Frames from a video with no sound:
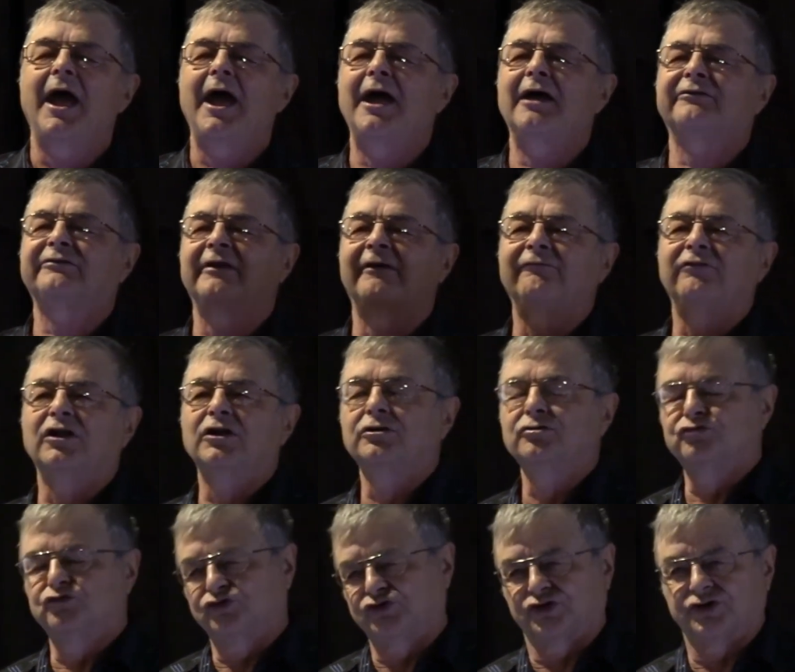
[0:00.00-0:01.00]
as
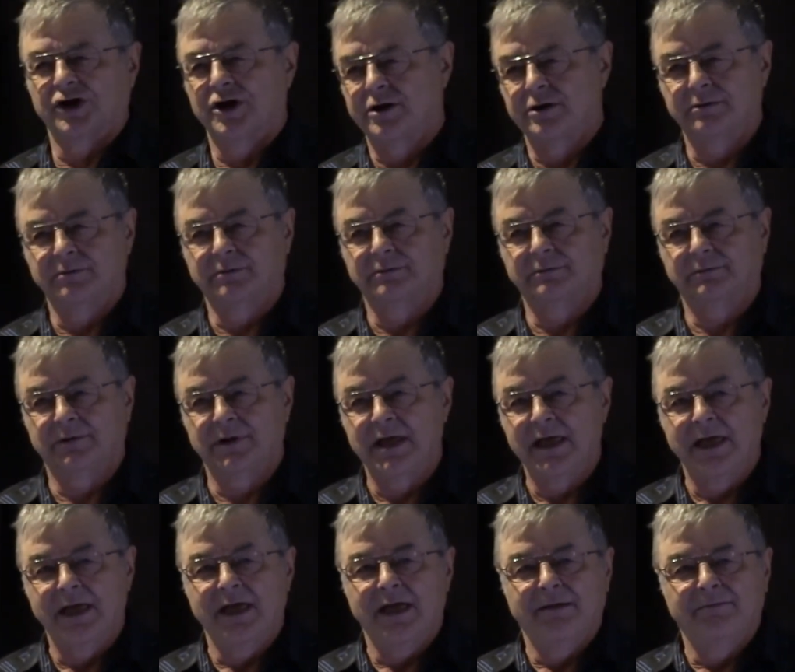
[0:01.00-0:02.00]
evolution.
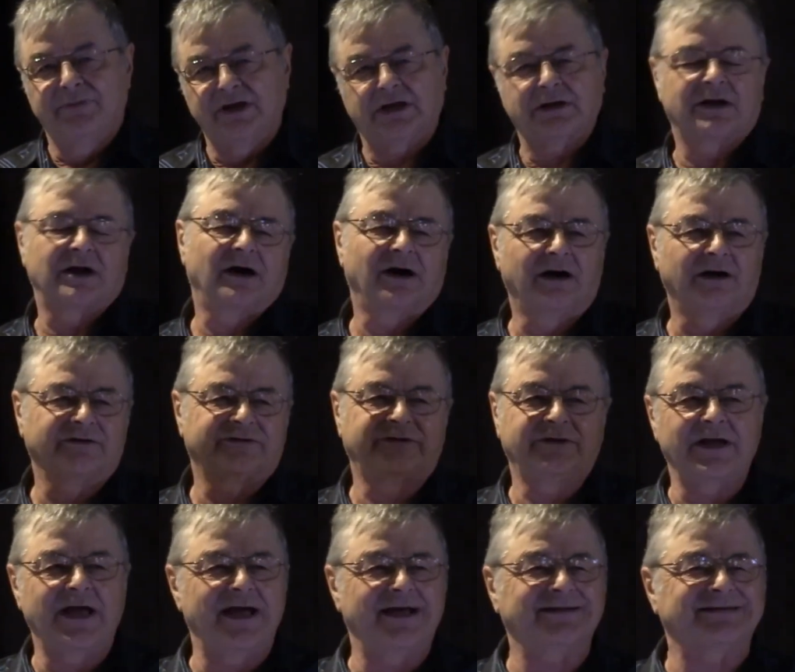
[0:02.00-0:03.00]

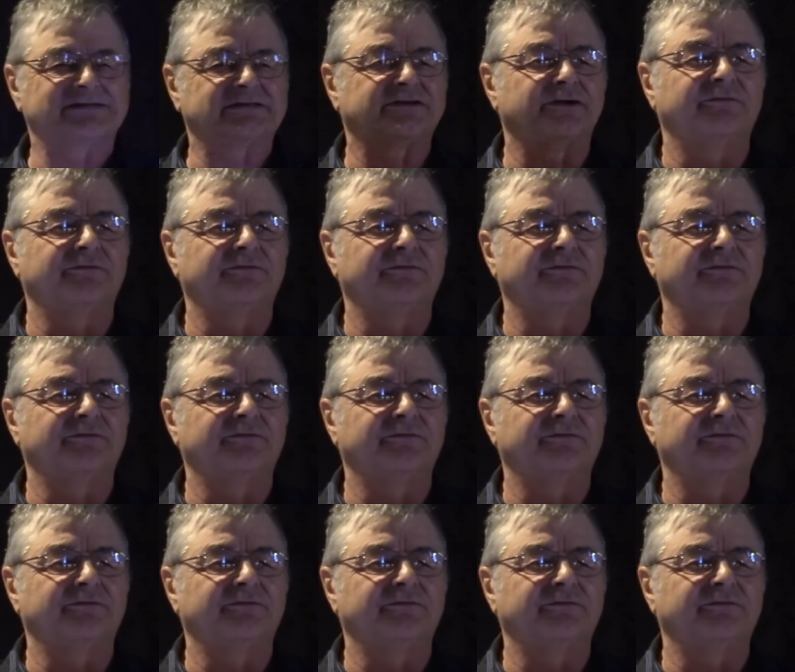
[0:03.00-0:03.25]
Because, yes,